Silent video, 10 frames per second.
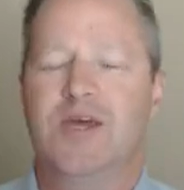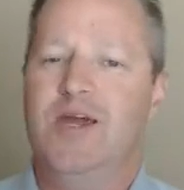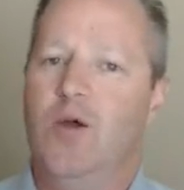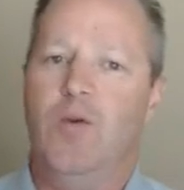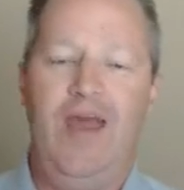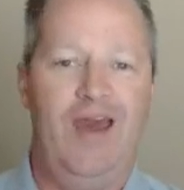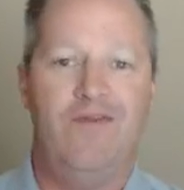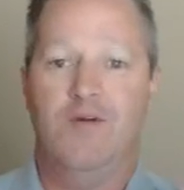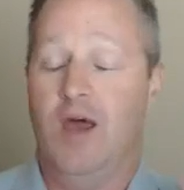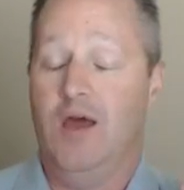We have
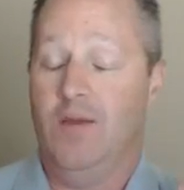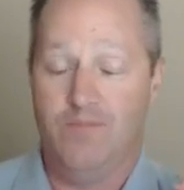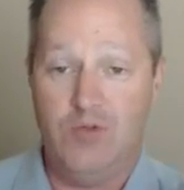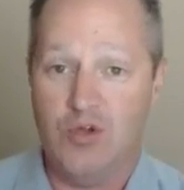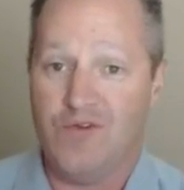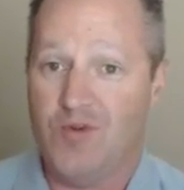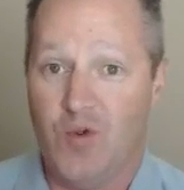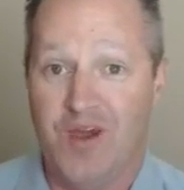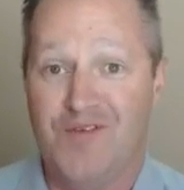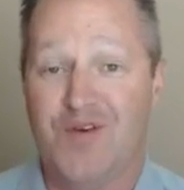a beautiful
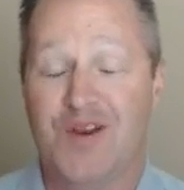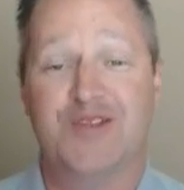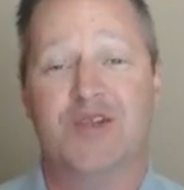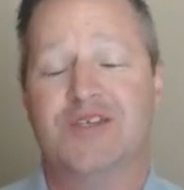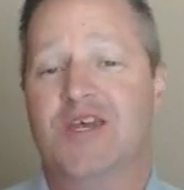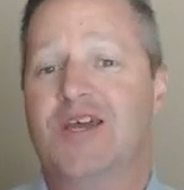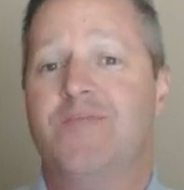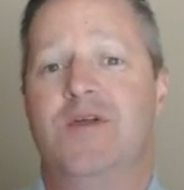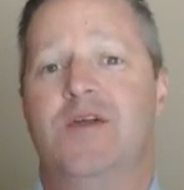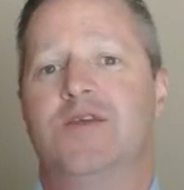way for you to do this.
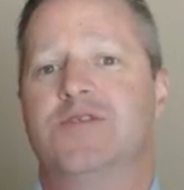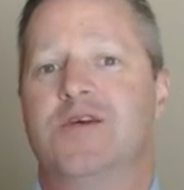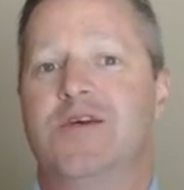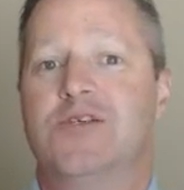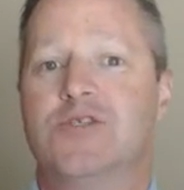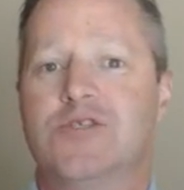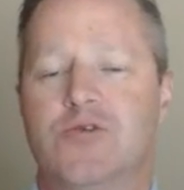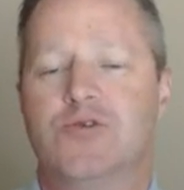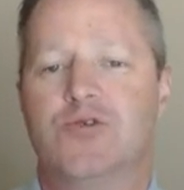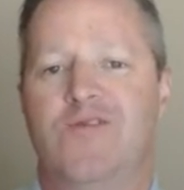It is so
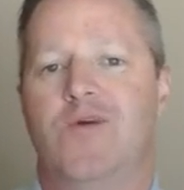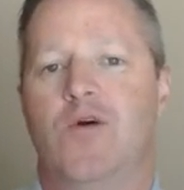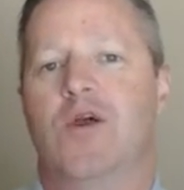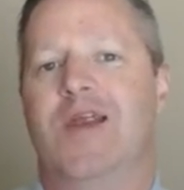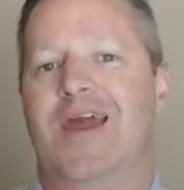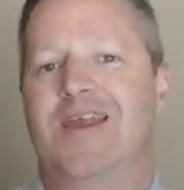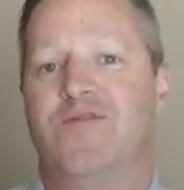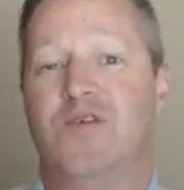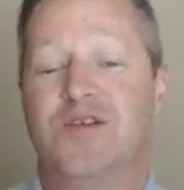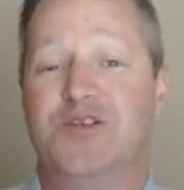straightforward. And if
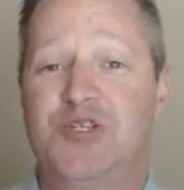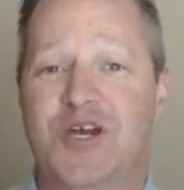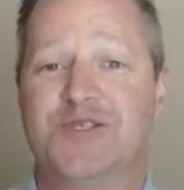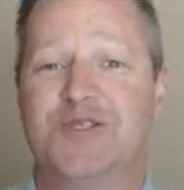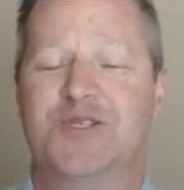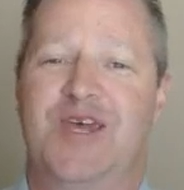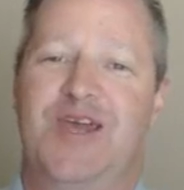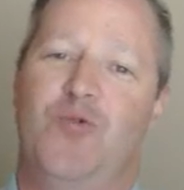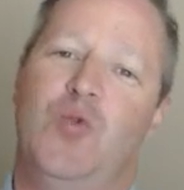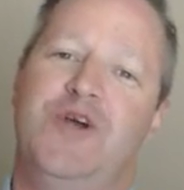you can just
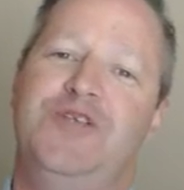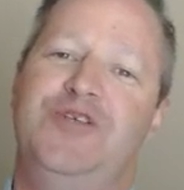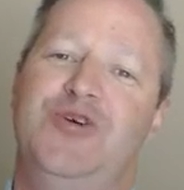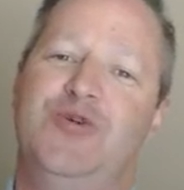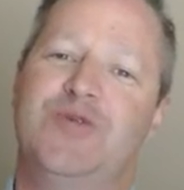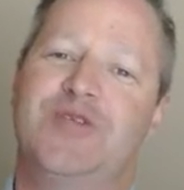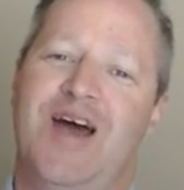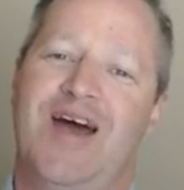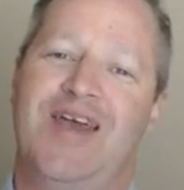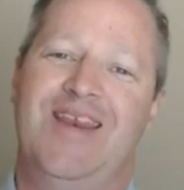say, would you
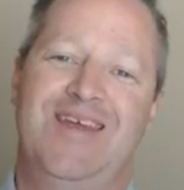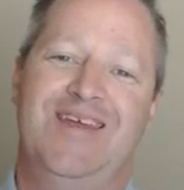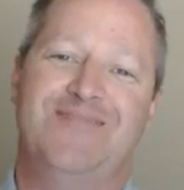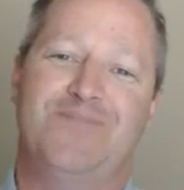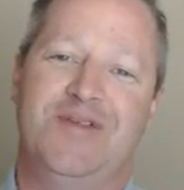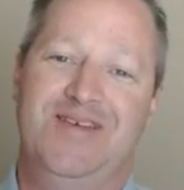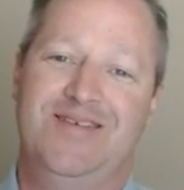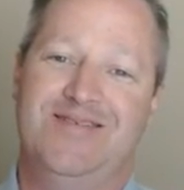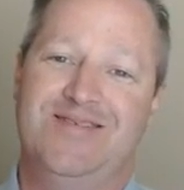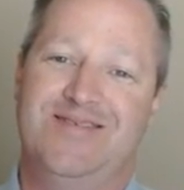sign in,
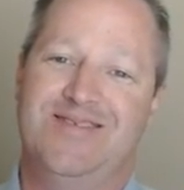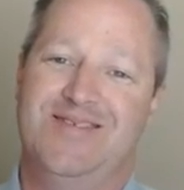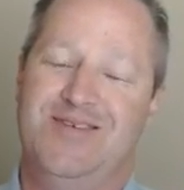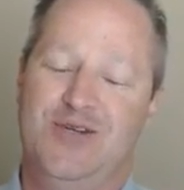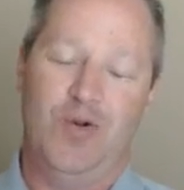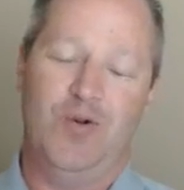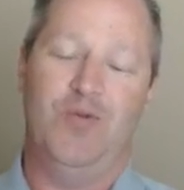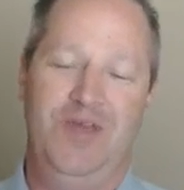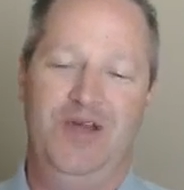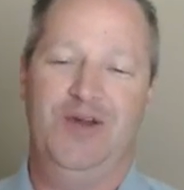please, you will
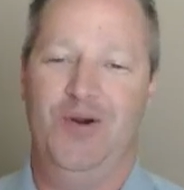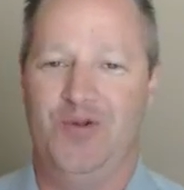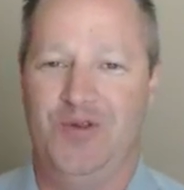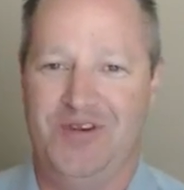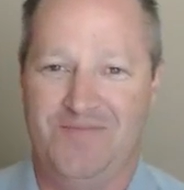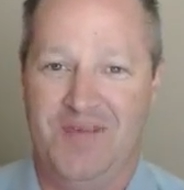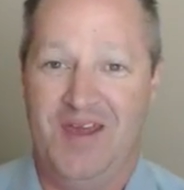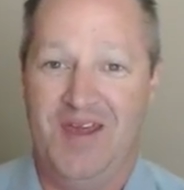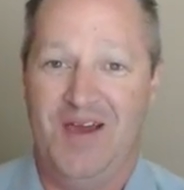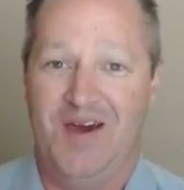be golden.
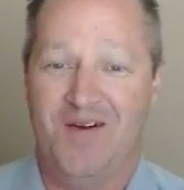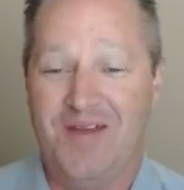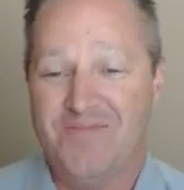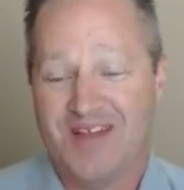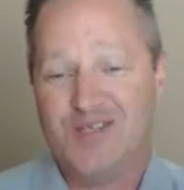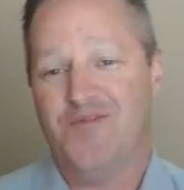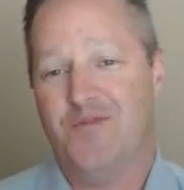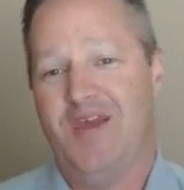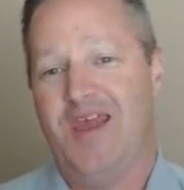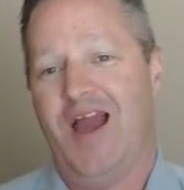Okay, that's it for
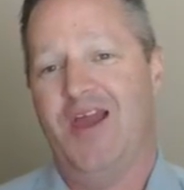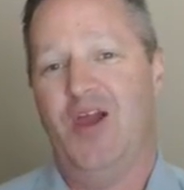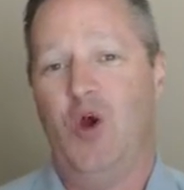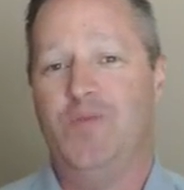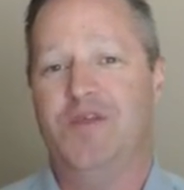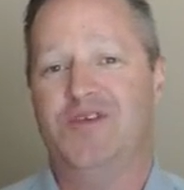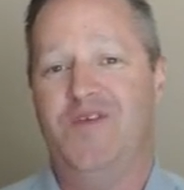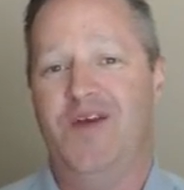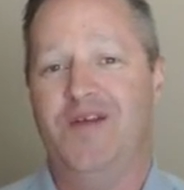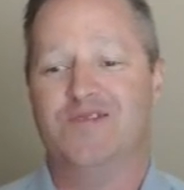me. I hope that you
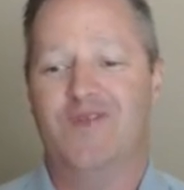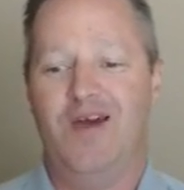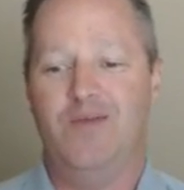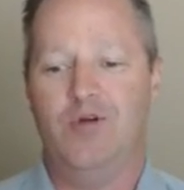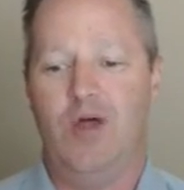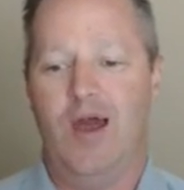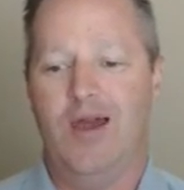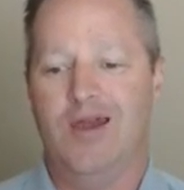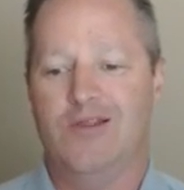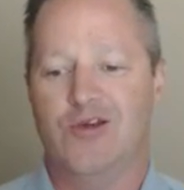found this valuable.
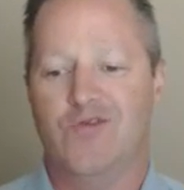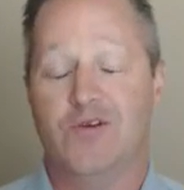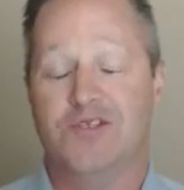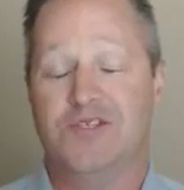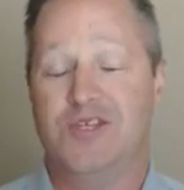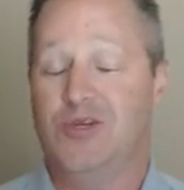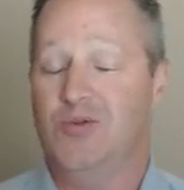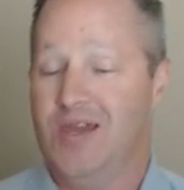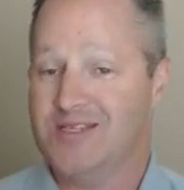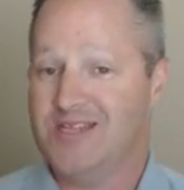I look forward to seeing you
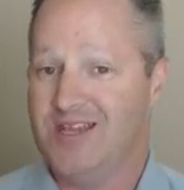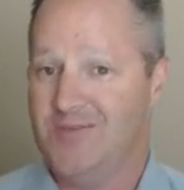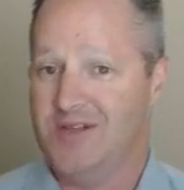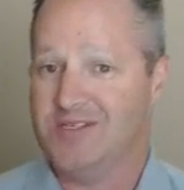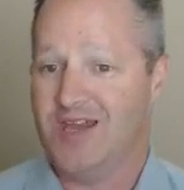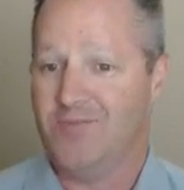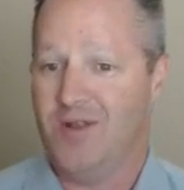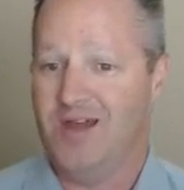next time on Top Lines